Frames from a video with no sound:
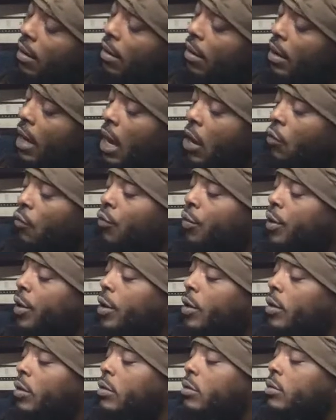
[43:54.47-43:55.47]
I'll
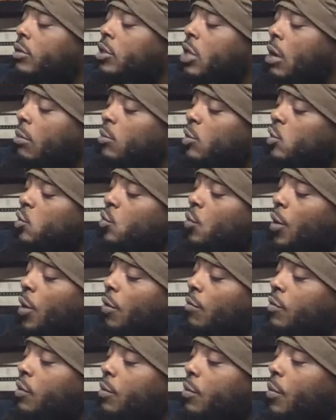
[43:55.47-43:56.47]
read chapter
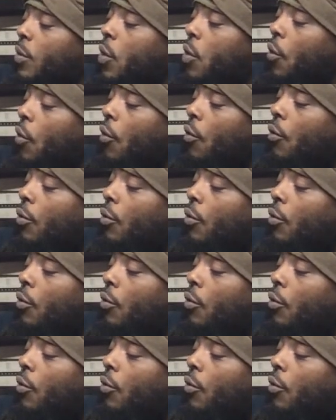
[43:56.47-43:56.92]
12 tomorrow.